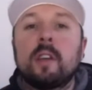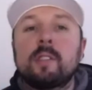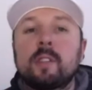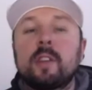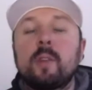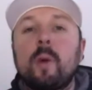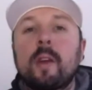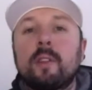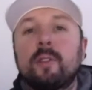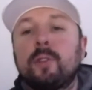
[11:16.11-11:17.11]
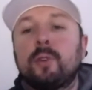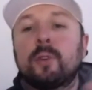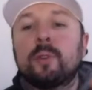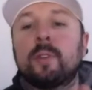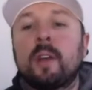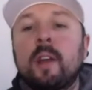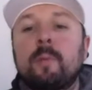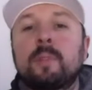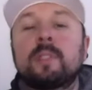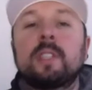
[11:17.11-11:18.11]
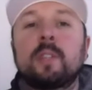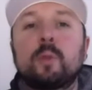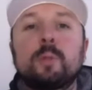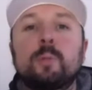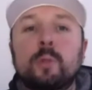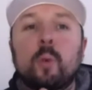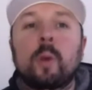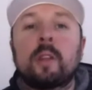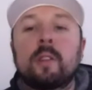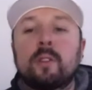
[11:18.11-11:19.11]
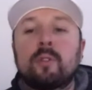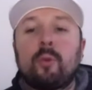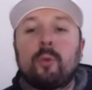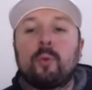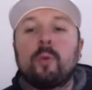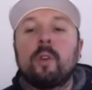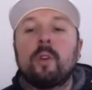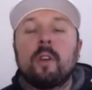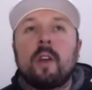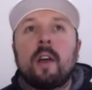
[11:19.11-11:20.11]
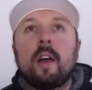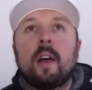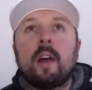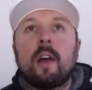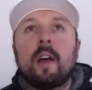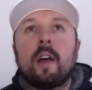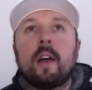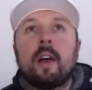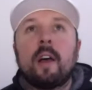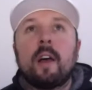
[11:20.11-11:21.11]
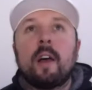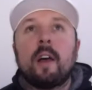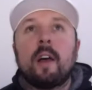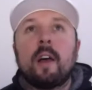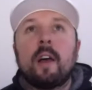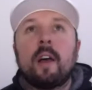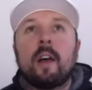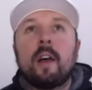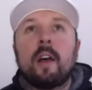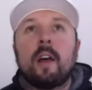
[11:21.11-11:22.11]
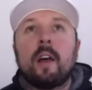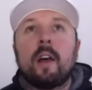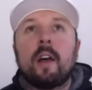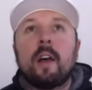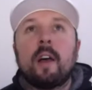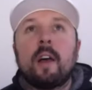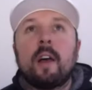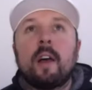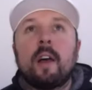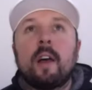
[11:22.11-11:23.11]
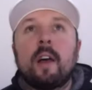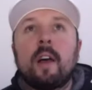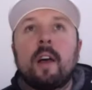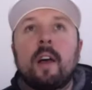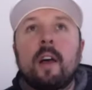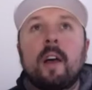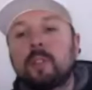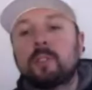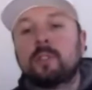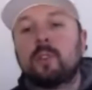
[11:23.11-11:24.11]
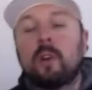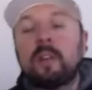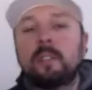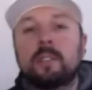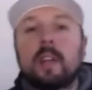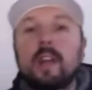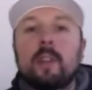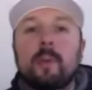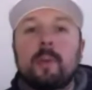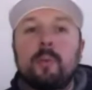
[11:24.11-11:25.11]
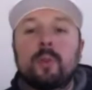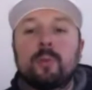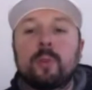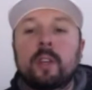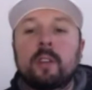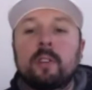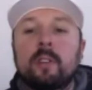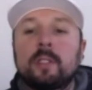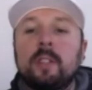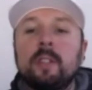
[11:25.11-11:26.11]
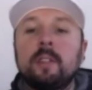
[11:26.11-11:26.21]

Is there any way that you can um, distinguish between the two? Um, so what symptoms are versus what the signs that other people can recognise are?